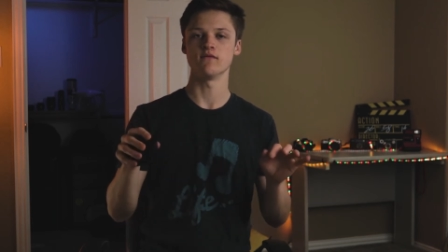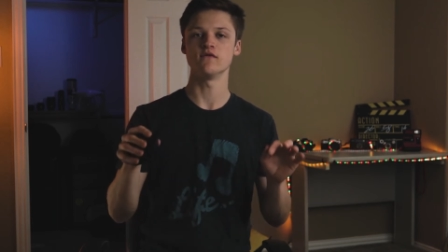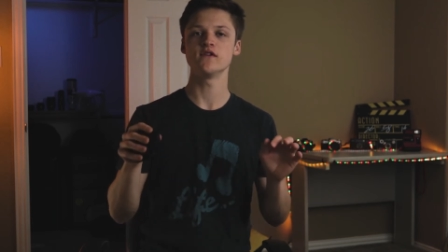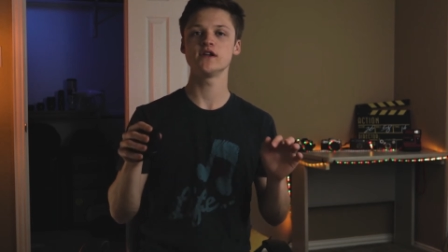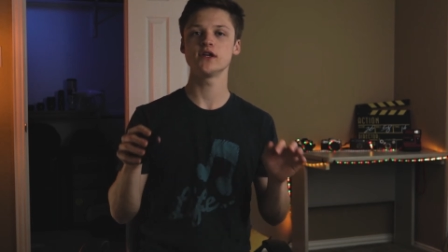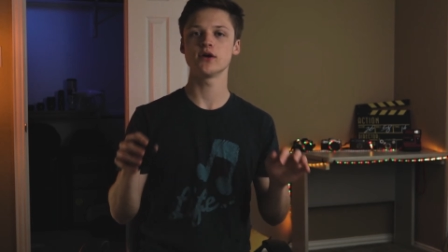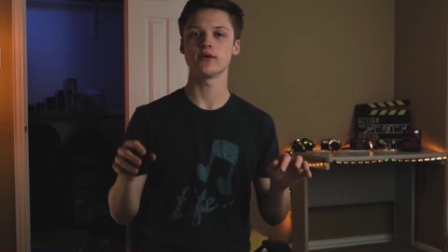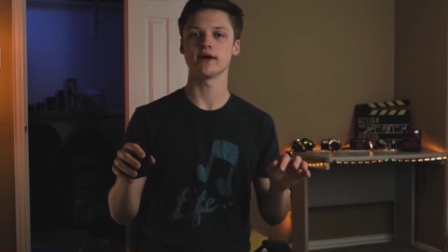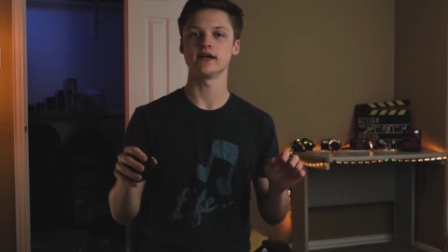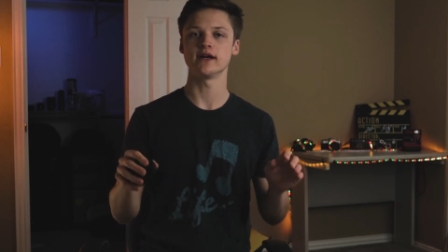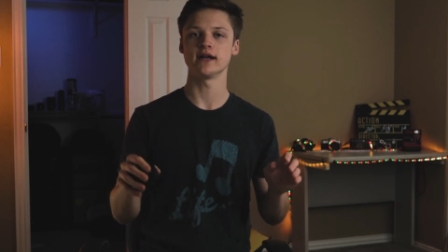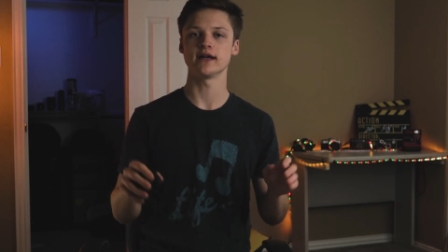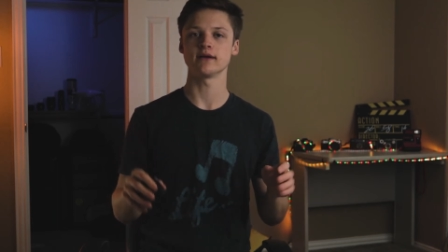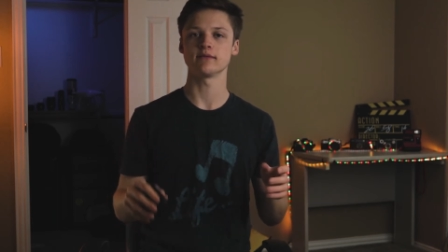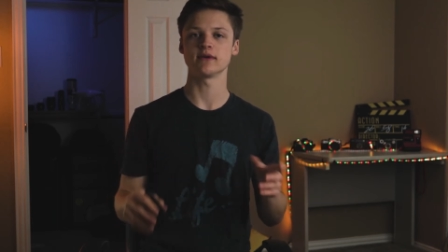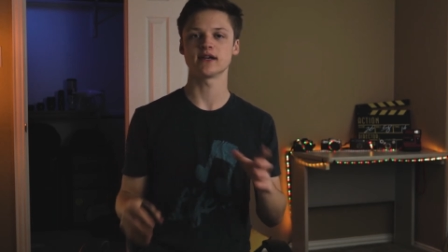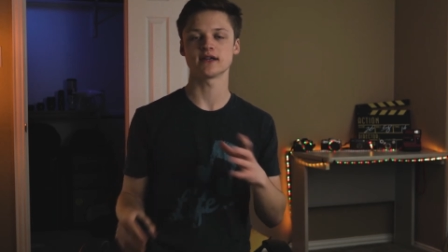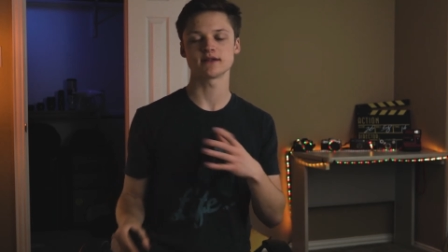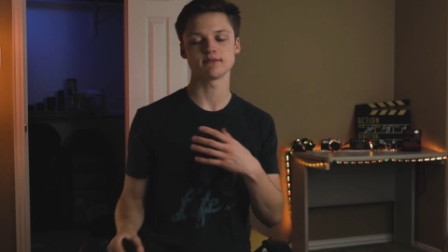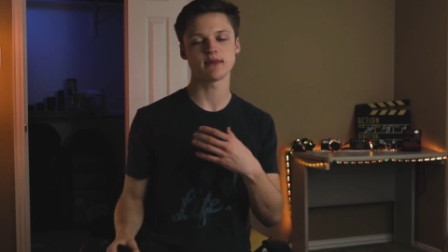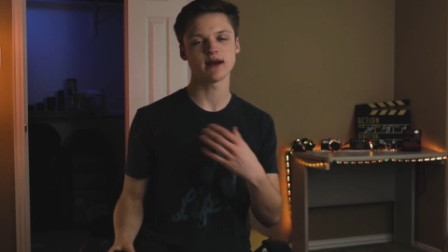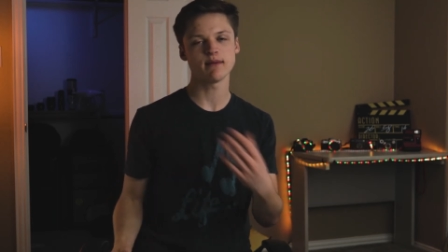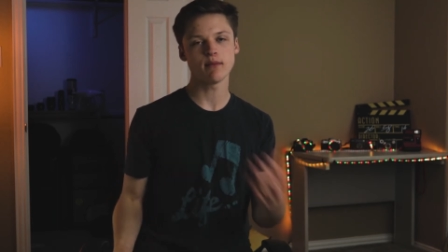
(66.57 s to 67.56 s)
video editing
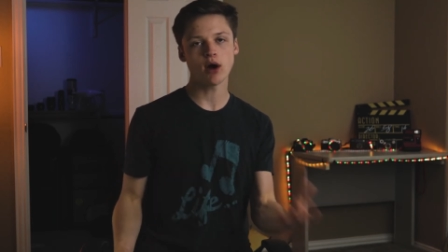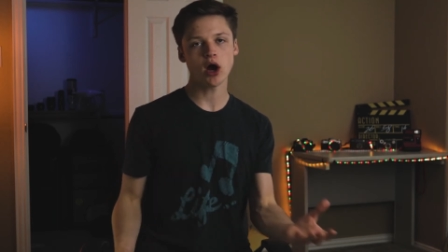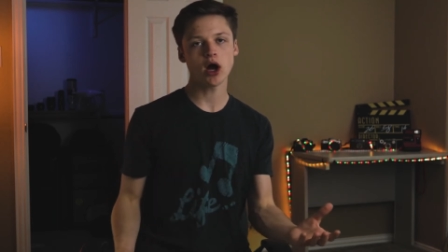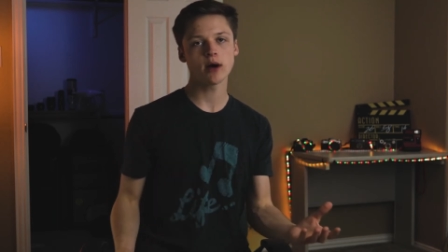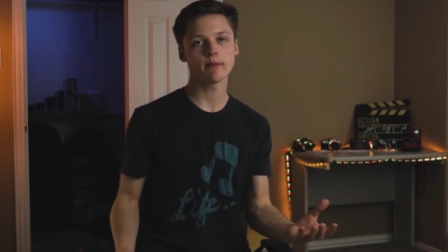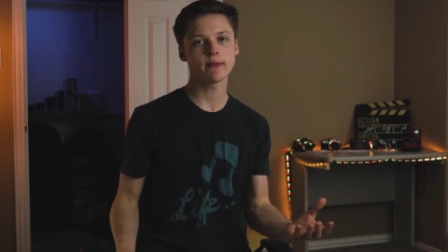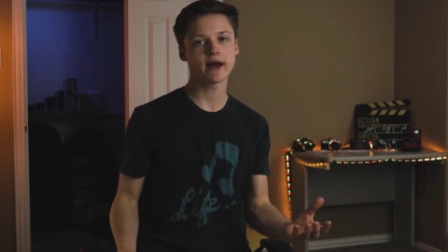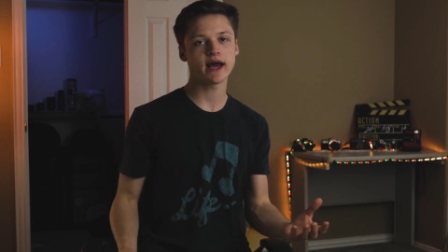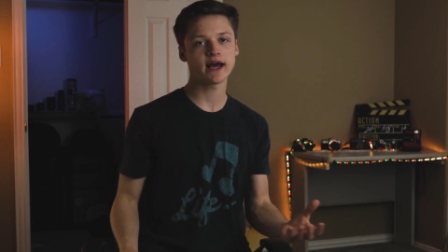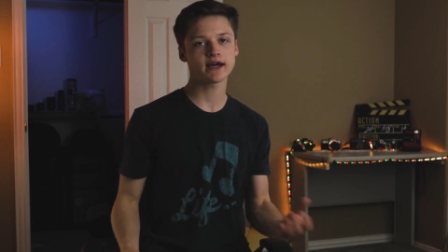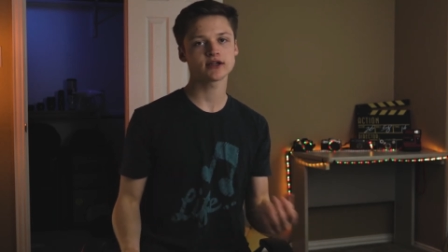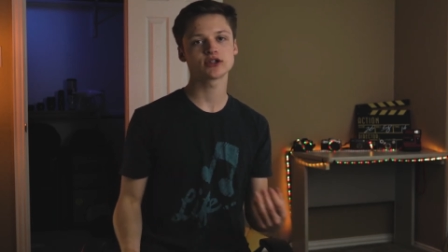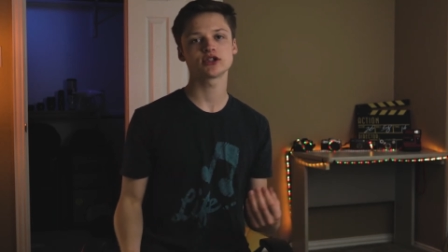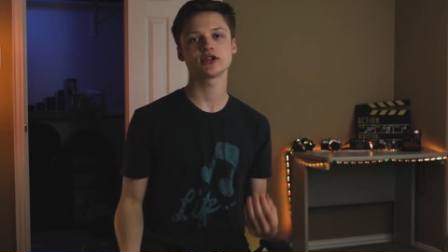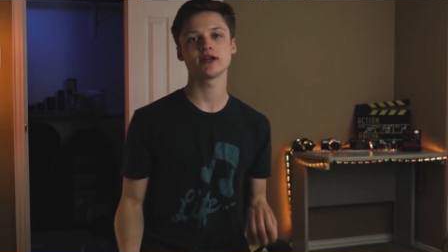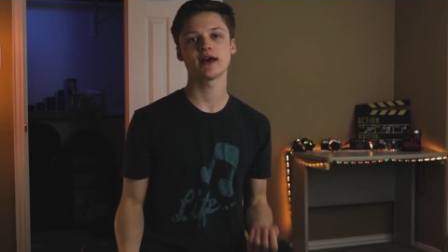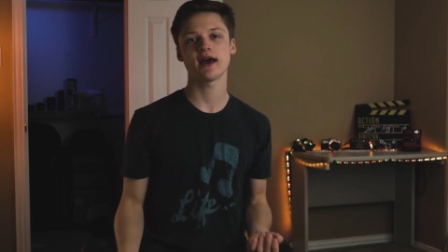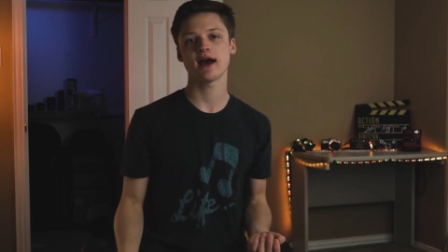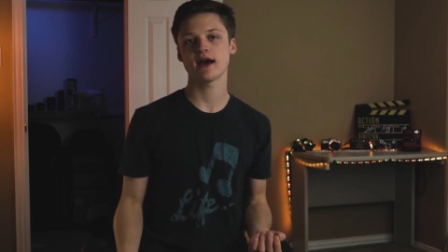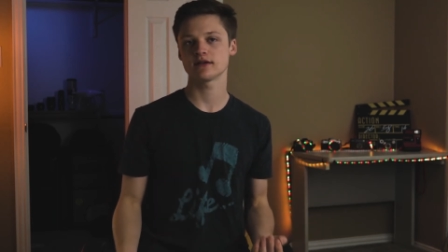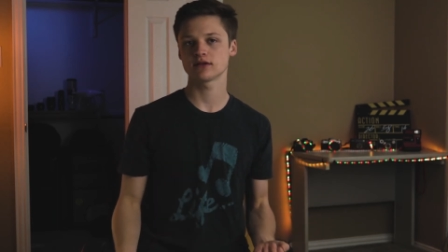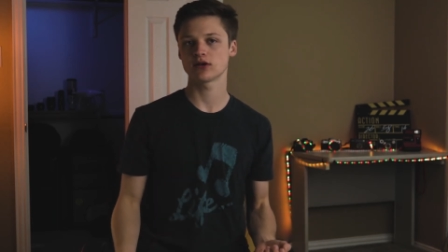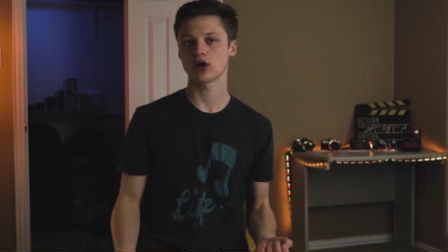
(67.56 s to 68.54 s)
because my mom actually
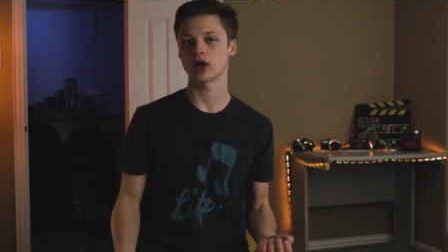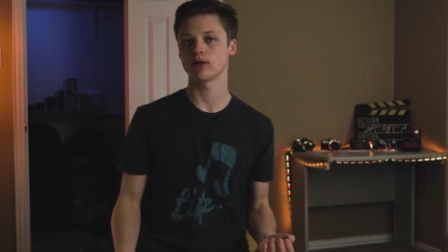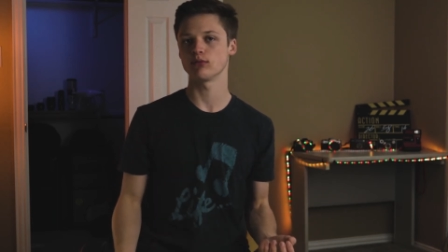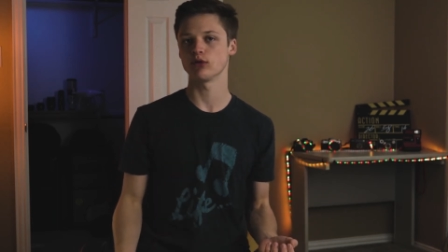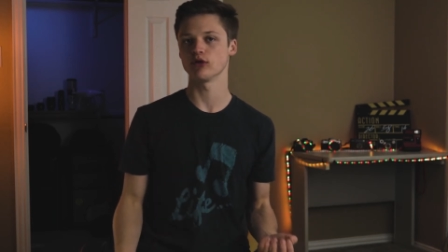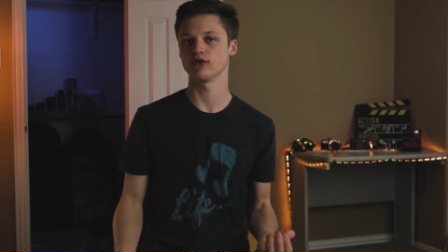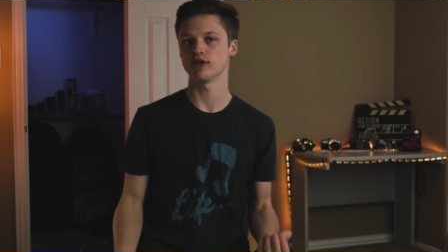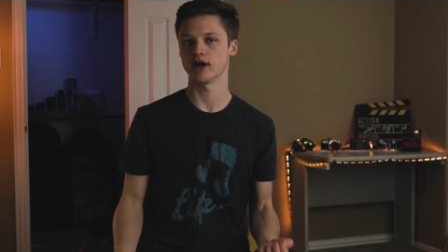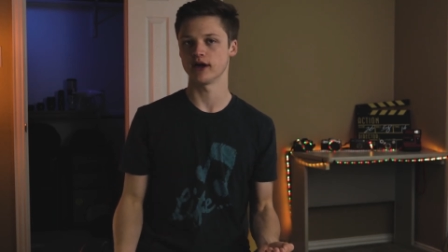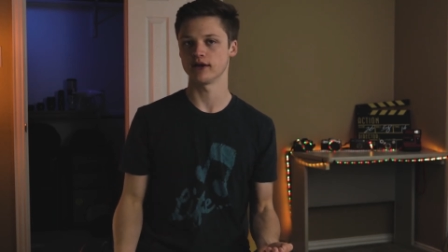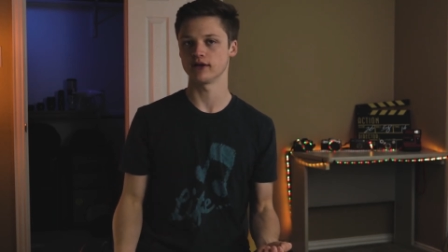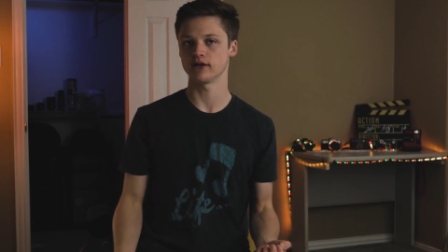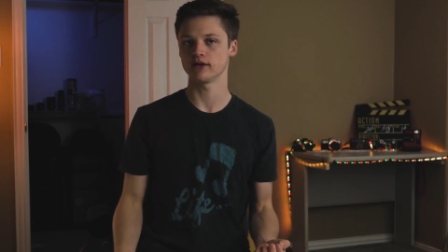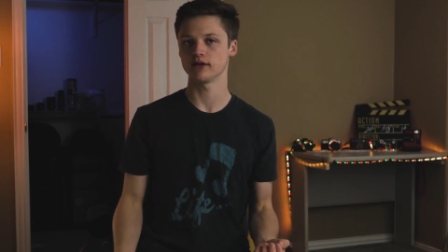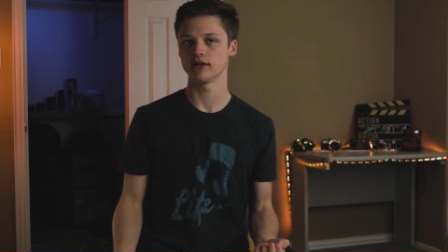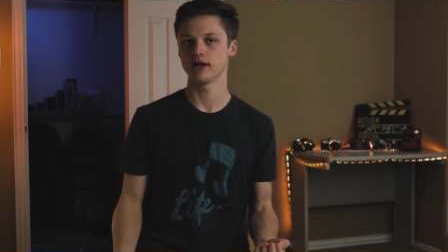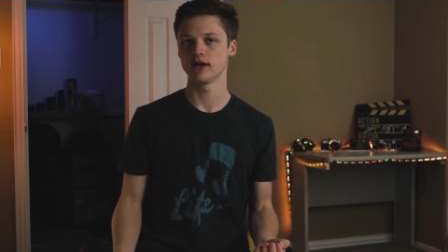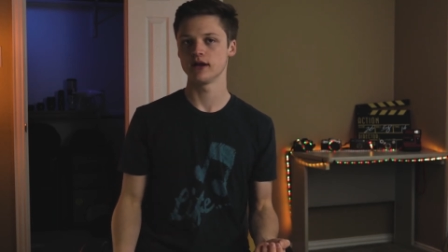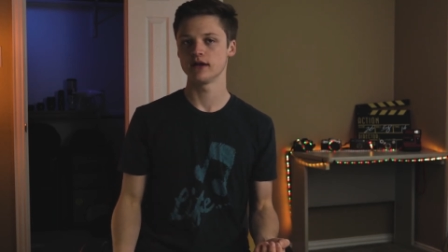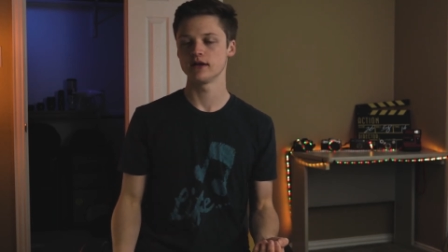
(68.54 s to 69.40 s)
has carpal tunnel.